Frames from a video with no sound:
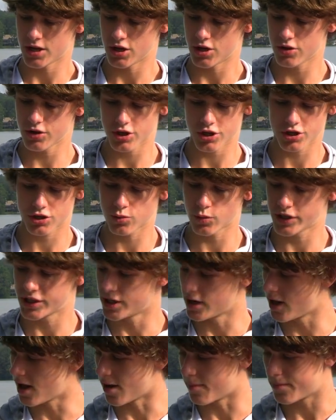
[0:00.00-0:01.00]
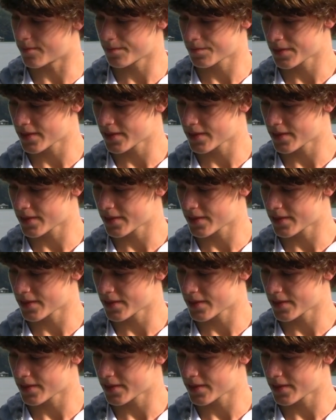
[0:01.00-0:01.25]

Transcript: You're gonna switch it up.